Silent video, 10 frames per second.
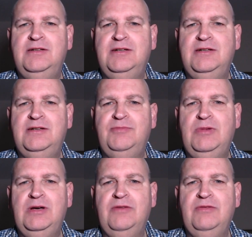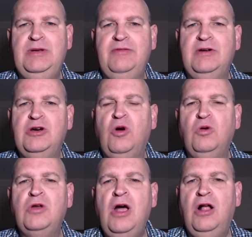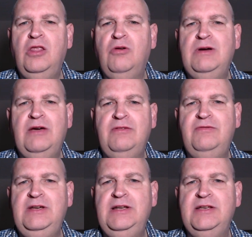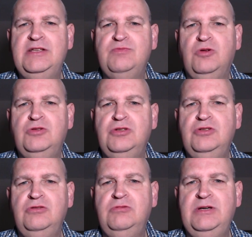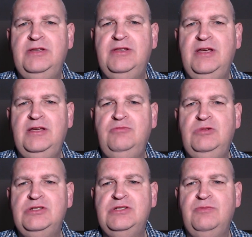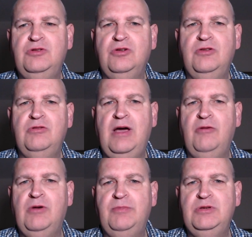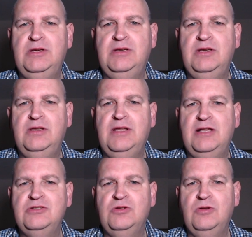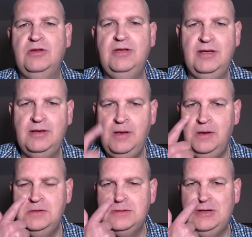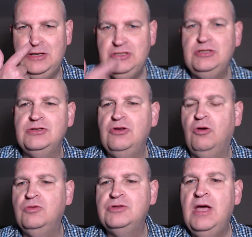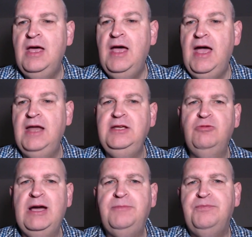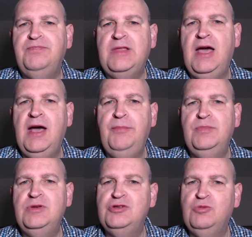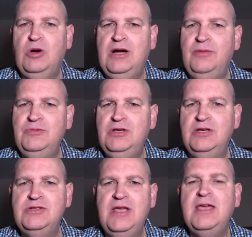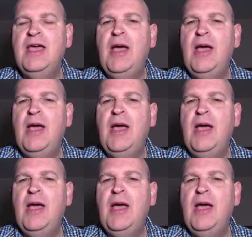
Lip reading: I have a bit of a cold, although I have a feeling it's more to do with a wisdom tooth erupting, that sort of thing. Scratch his nose. Anyway, so what happened yesterday?